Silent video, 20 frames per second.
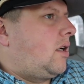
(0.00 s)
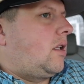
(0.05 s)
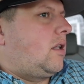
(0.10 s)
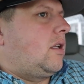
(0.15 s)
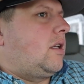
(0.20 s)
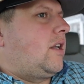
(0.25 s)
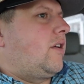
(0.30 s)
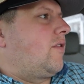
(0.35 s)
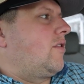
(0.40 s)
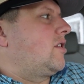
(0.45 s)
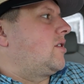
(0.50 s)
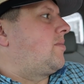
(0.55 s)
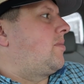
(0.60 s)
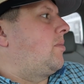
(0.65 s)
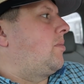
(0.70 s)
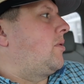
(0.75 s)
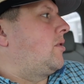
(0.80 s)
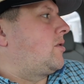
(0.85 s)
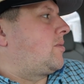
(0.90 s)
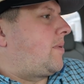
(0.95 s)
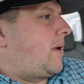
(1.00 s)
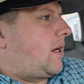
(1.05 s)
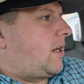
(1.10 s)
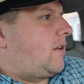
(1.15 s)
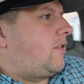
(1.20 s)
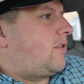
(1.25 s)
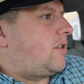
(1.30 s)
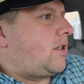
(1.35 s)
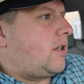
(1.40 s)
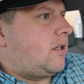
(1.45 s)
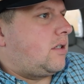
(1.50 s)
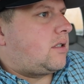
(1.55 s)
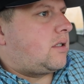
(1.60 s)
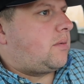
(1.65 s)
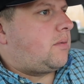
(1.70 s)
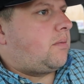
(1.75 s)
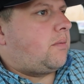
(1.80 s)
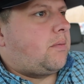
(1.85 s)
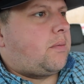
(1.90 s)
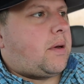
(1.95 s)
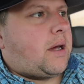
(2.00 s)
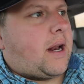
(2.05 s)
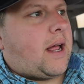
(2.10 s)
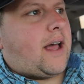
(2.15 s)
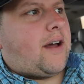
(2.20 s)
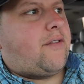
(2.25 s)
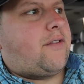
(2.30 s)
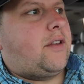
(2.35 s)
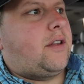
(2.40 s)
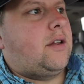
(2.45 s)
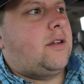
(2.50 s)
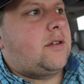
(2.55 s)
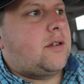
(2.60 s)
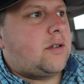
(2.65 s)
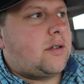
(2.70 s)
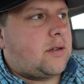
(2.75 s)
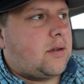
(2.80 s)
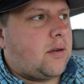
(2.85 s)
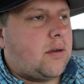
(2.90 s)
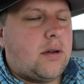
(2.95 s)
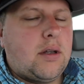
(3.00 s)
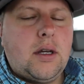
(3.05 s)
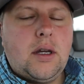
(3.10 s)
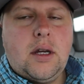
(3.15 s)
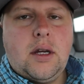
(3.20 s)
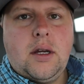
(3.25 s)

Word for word: Uh, the different perspective shirts. About half of those are sold.